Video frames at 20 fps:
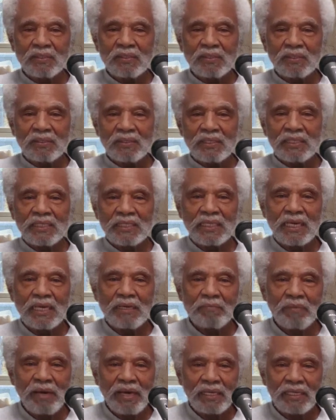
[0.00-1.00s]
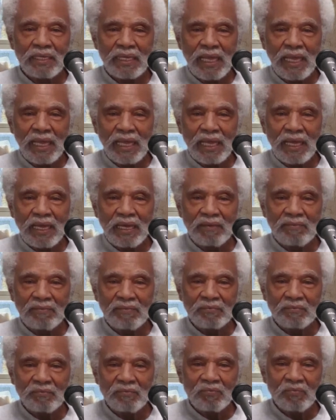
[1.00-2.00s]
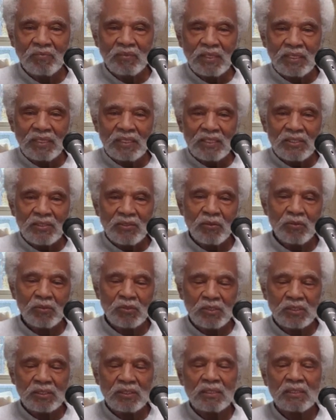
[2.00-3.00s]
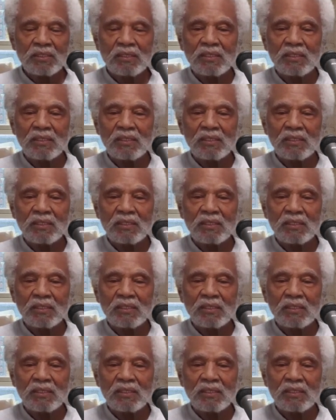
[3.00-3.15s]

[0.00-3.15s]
he came back alive. Those